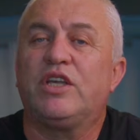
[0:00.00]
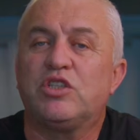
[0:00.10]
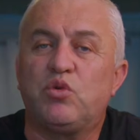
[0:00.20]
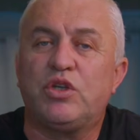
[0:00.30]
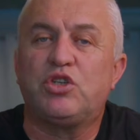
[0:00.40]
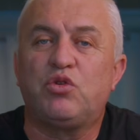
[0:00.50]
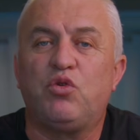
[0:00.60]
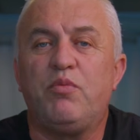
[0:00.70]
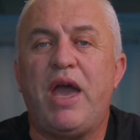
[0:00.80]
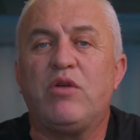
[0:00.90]
can switch
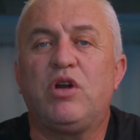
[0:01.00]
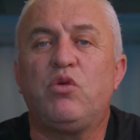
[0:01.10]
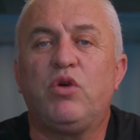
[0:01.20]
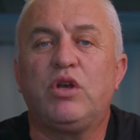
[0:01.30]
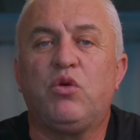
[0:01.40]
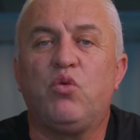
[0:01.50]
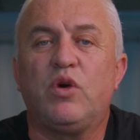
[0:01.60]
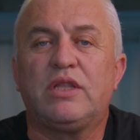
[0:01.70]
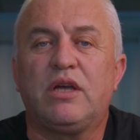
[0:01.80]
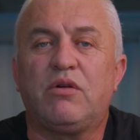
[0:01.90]
to manual when you
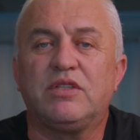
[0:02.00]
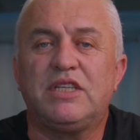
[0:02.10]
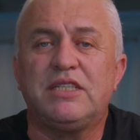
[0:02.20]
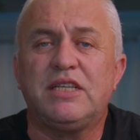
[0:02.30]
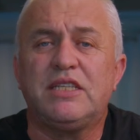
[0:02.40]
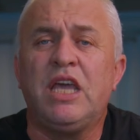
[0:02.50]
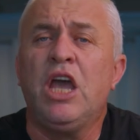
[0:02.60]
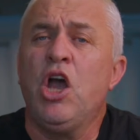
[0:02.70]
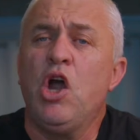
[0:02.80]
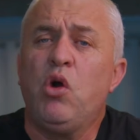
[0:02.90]
want consistency,
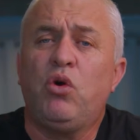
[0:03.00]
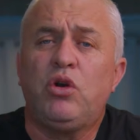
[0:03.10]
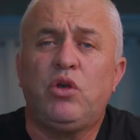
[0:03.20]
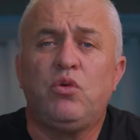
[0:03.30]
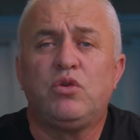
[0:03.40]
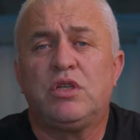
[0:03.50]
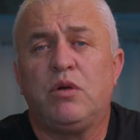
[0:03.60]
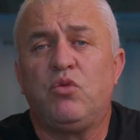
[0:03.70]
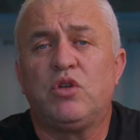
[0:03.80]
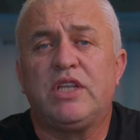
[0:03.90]
or use
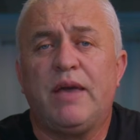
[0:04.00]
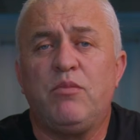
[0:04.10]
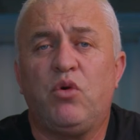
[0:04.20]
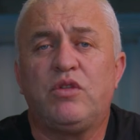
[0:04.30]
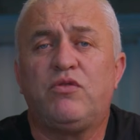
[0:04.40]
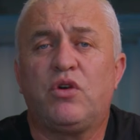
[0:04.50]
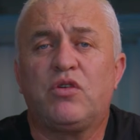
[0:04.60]
multi-mode for